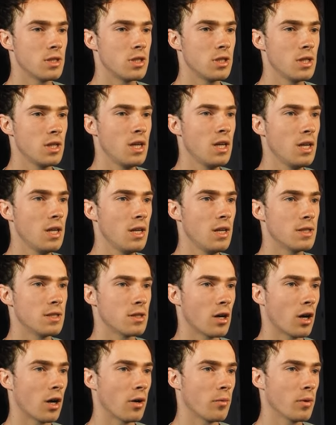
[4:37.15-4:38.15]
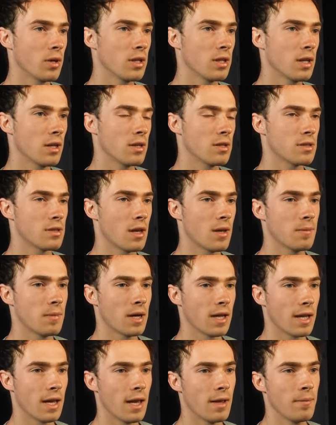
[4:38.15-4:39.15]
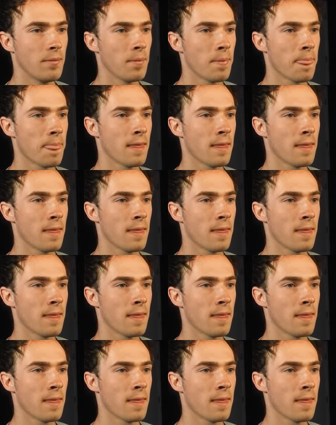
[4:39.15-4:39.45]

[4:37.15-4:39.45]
Jeez. All right, we're gonna take this game by game